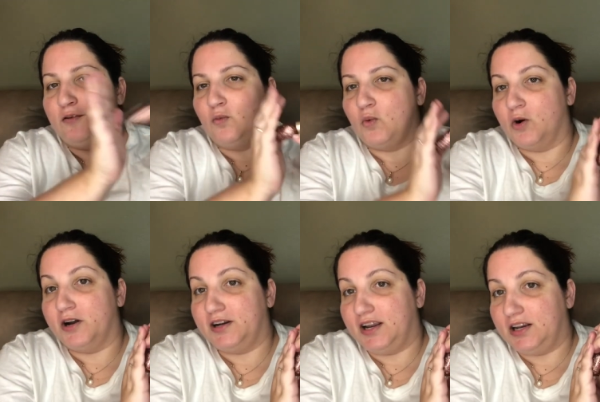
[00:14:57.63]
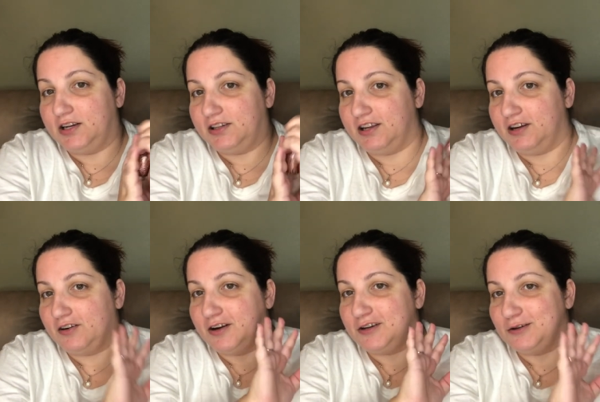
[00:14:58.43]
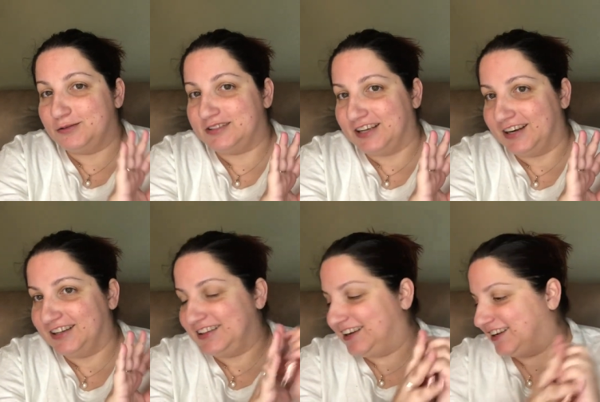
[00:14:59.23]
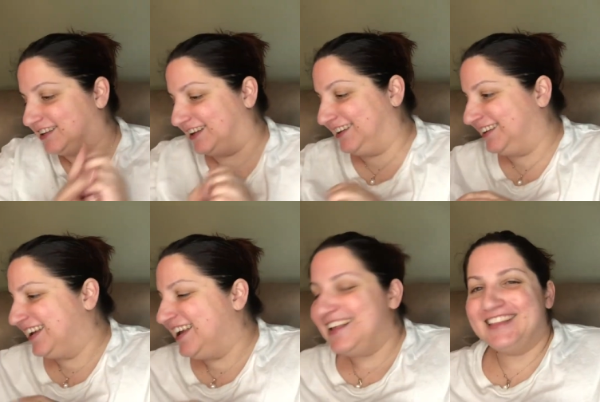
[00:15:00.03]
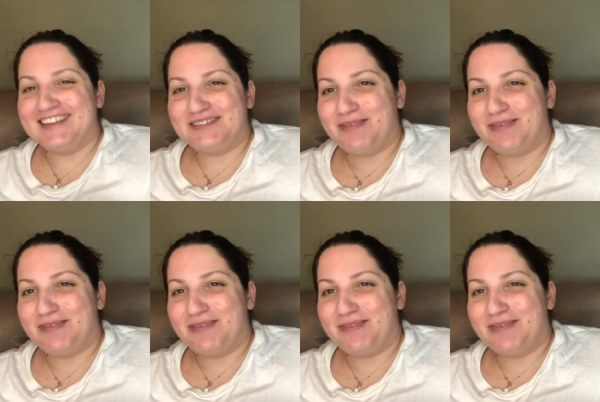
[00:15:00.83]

worn anything or used anything in this